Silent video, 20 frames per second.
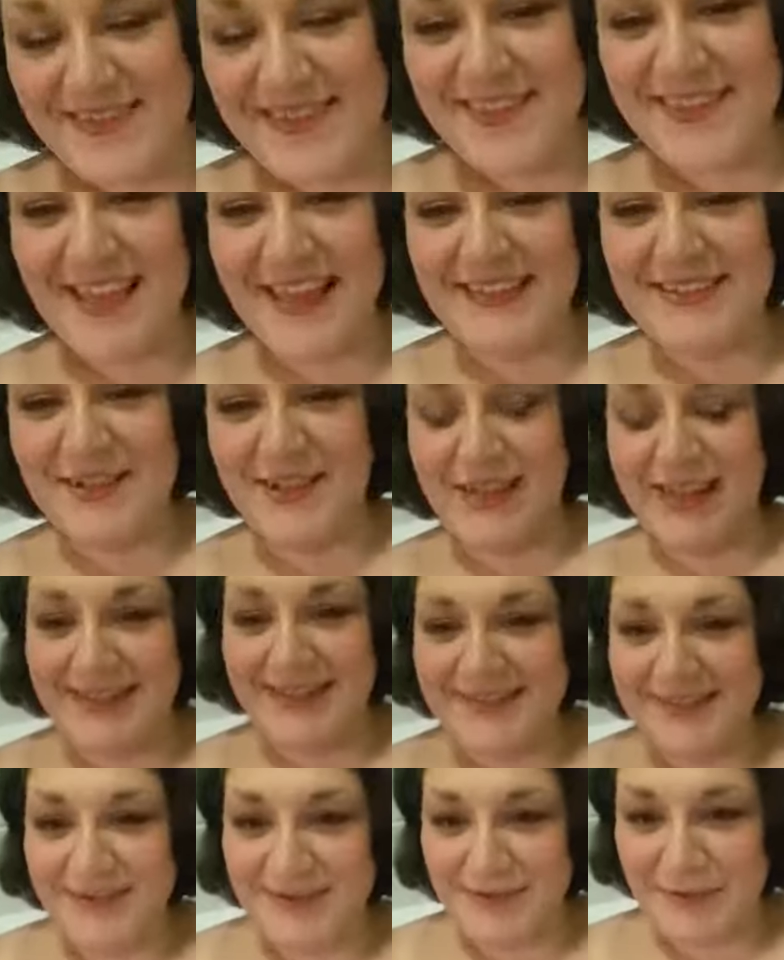That's all I
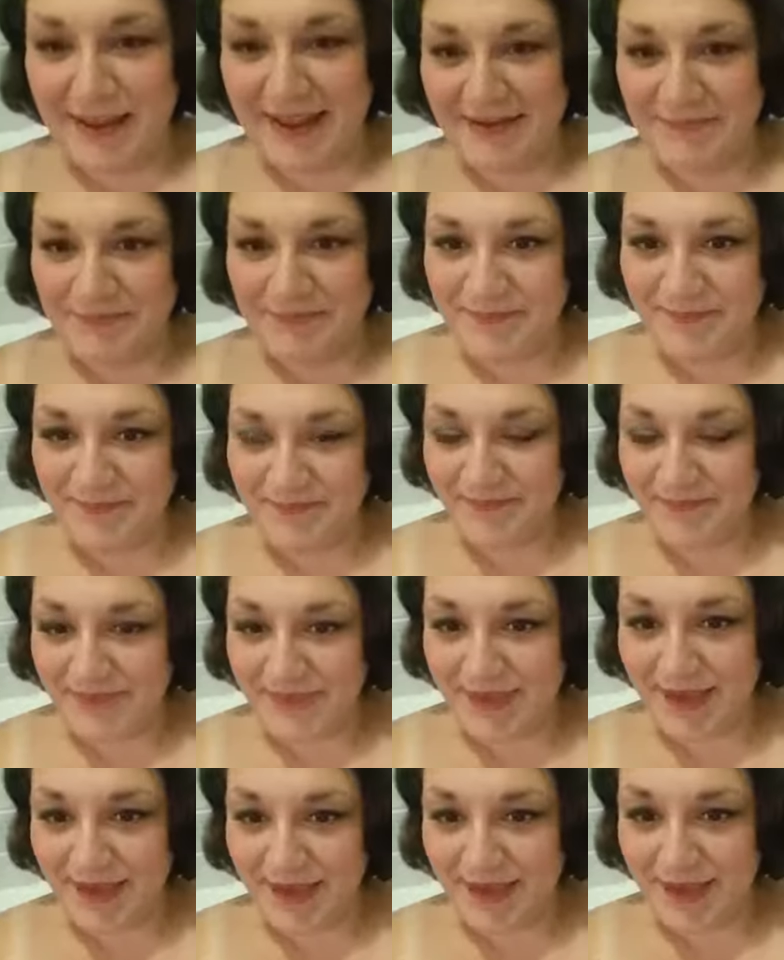can do, men.
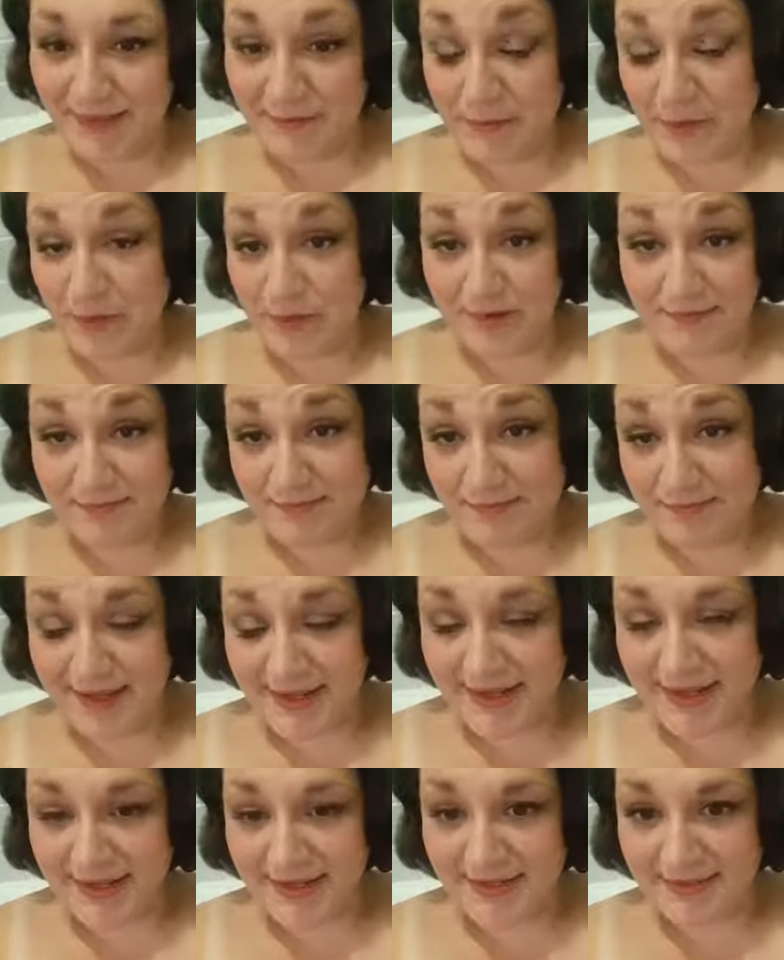Or
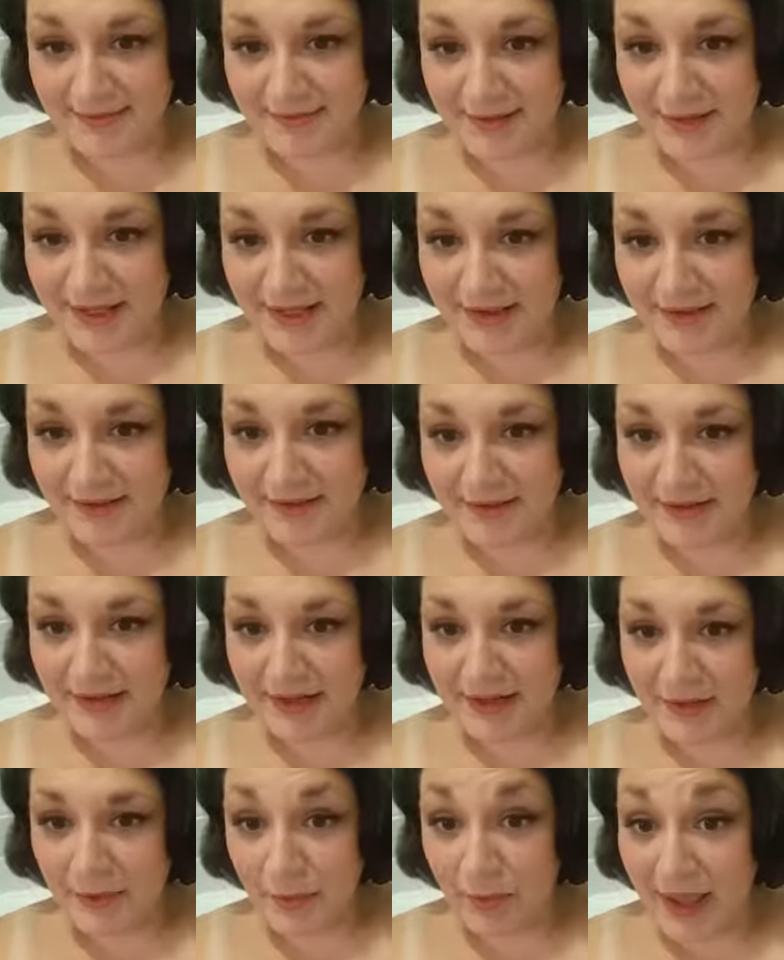ladies, what the hell?
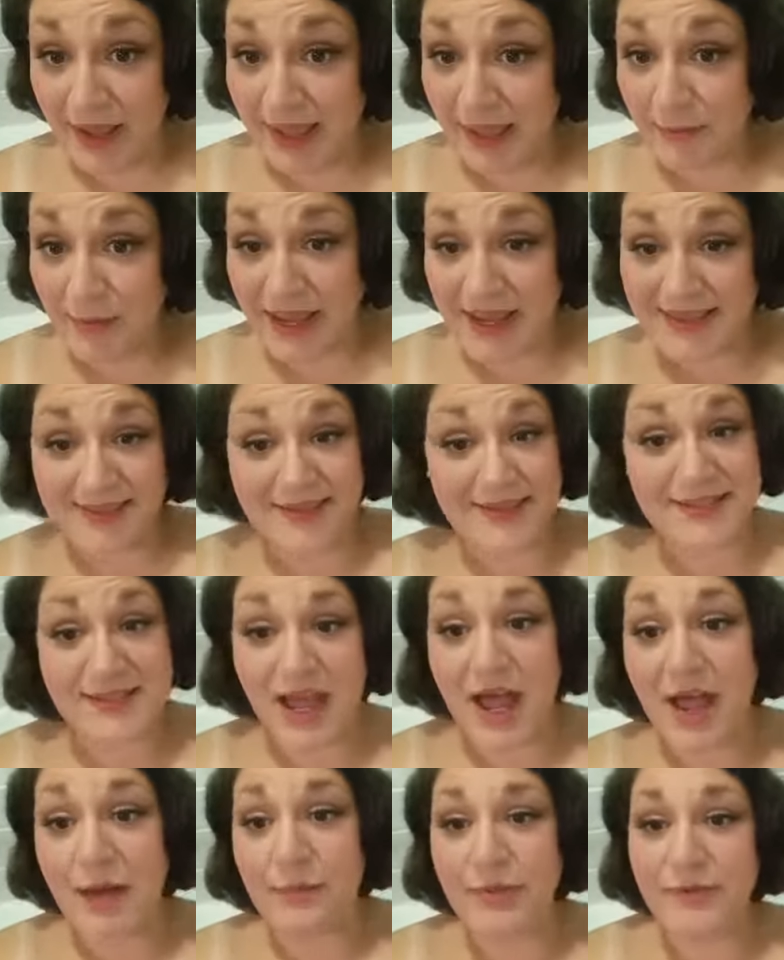Why am I in the
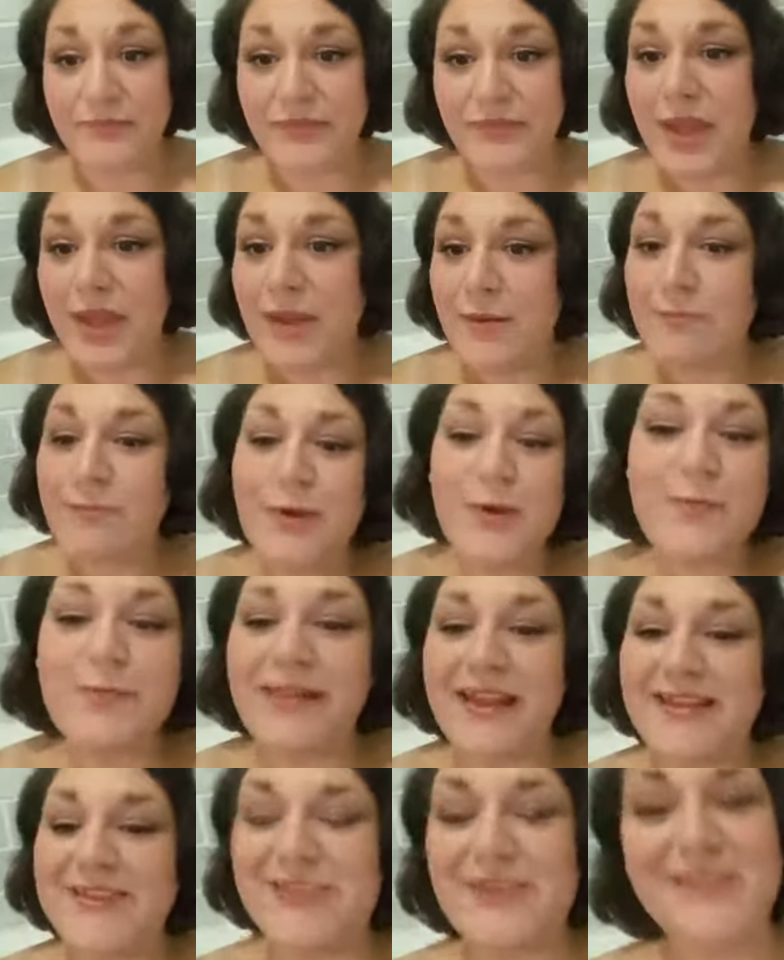tub? Bo
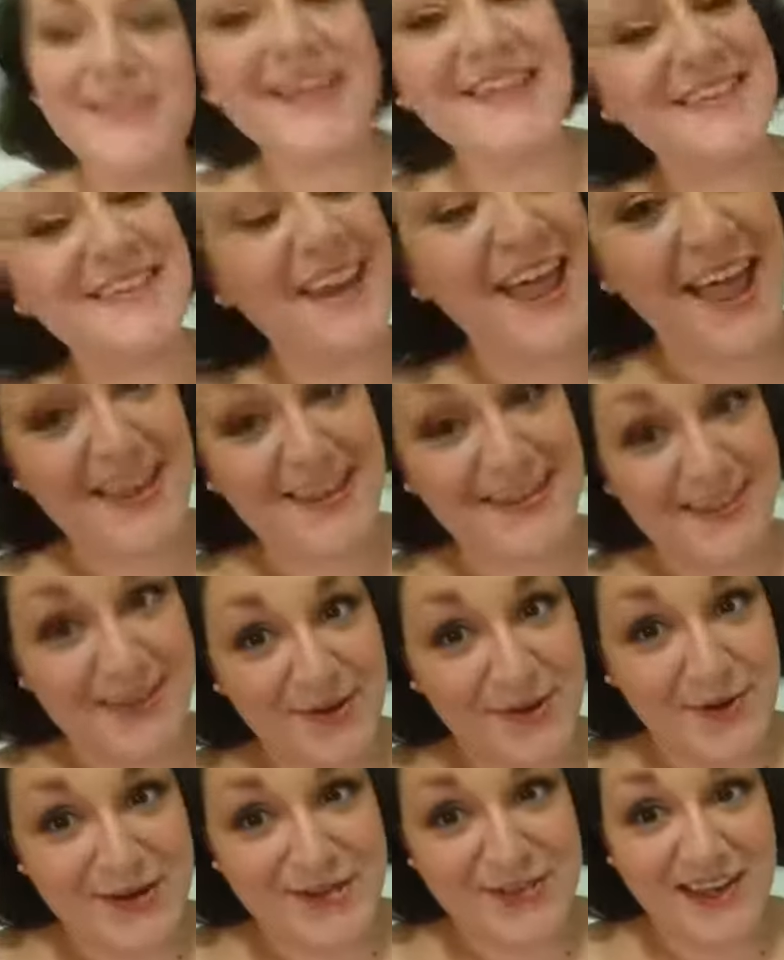Blanchard, that's an excellent
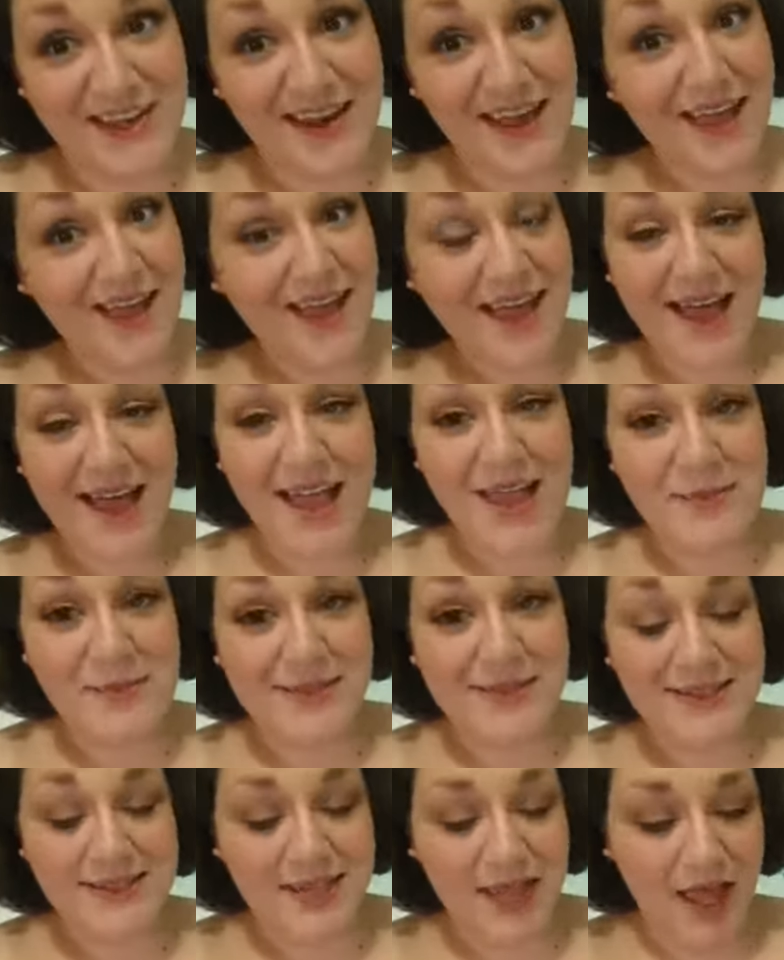question. I am in
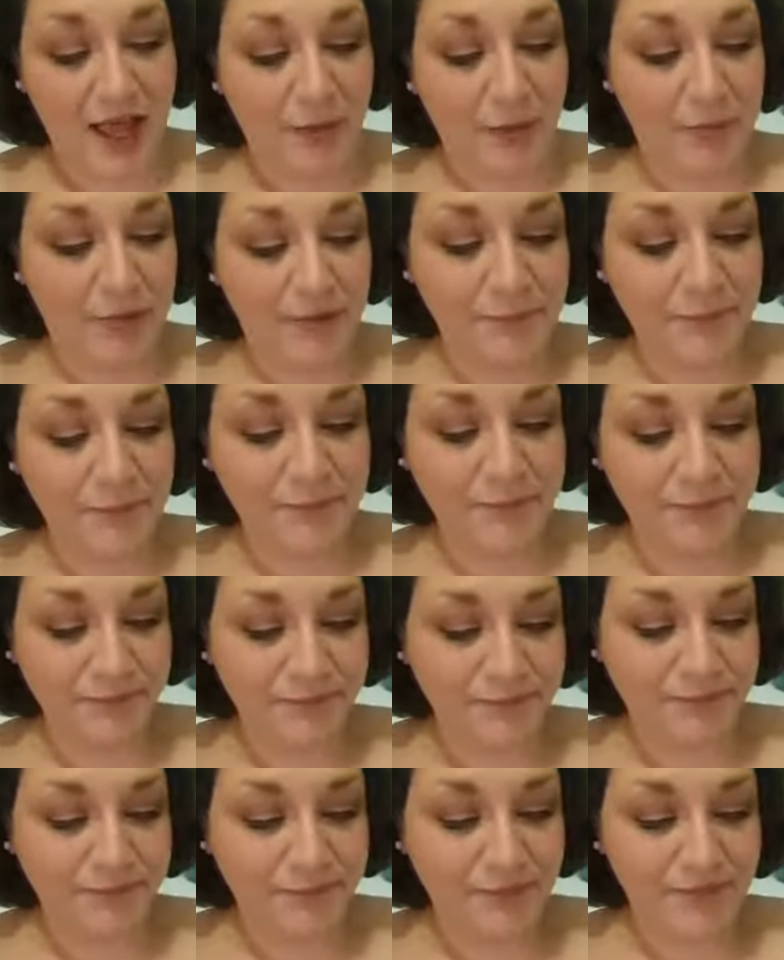the tub
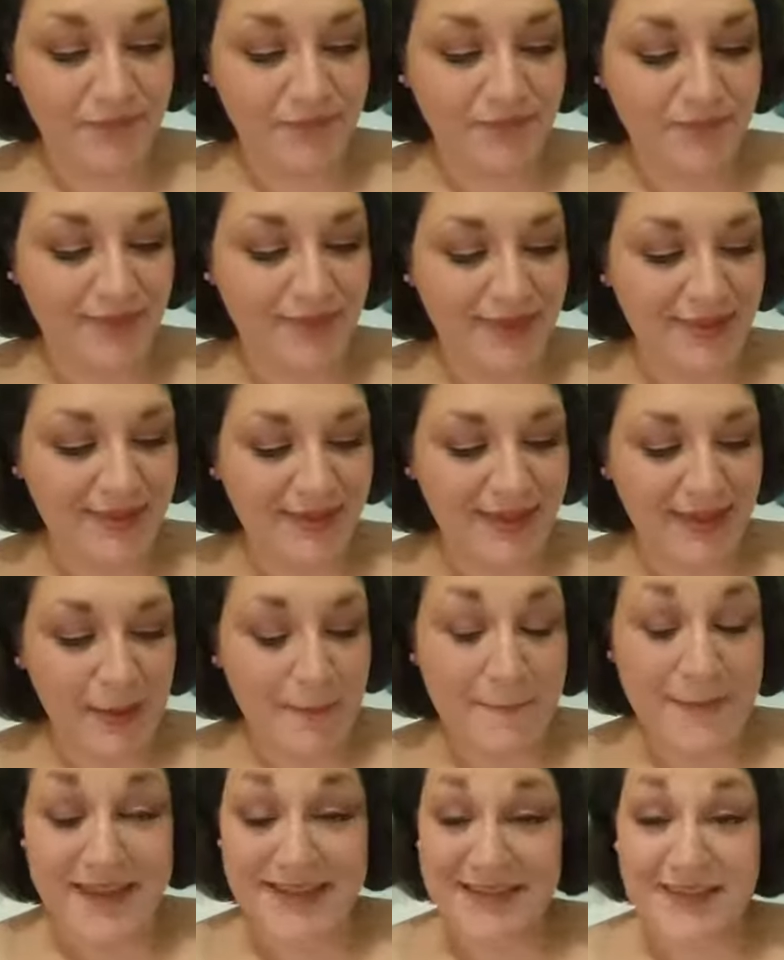
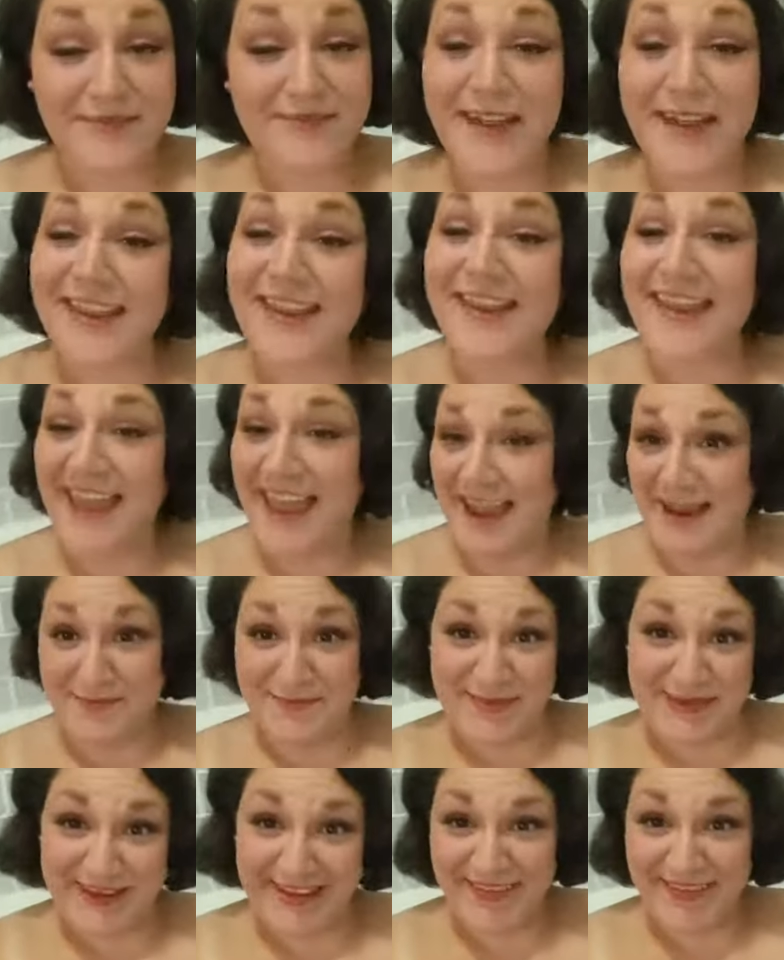because I fucking can
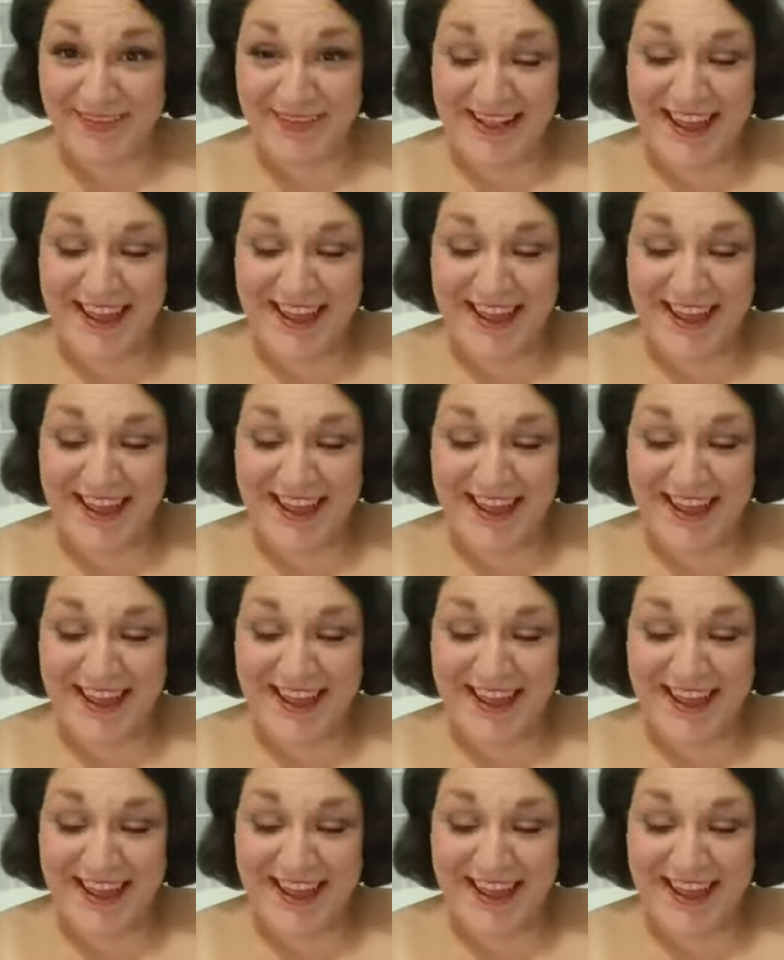be.